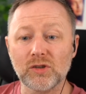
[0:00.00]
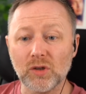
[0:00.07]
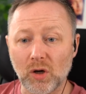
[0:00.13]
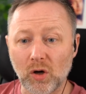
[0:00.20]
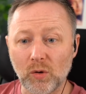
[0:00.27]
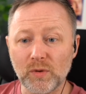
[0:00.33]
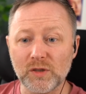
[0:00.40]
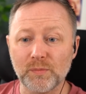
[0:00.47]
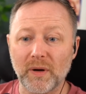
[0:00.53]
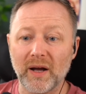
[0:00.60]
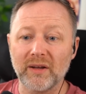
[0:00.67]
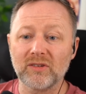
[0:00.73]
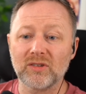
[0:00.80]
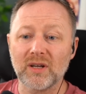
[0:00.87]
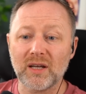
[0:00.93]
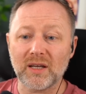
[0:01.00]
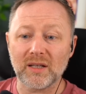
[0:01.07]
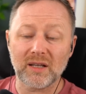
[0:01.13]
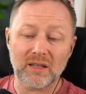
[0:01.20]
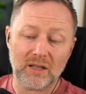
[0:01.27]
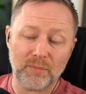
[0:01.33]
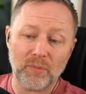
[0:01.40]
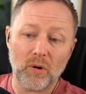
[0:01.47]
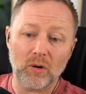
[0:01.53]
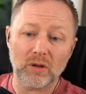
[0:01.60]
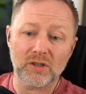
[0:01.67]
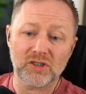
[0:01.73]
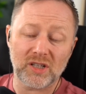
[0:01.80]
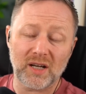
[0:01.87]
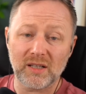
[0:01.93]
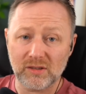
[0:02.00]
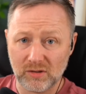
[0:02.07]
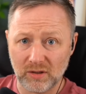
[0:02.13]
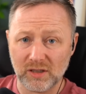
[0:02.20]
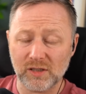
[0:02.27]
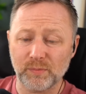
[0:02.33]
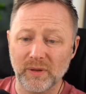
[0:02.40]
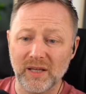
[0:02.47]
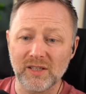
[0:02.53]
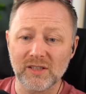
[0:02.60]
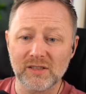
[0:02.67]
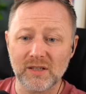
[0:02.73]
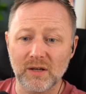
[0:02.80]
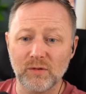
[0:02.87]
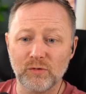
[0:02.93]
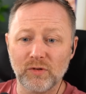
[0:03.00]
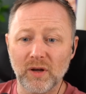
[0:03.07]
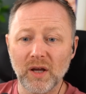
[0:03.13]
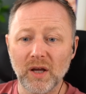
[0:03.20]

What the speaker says: You always backtrack and either apologise or explain yourself.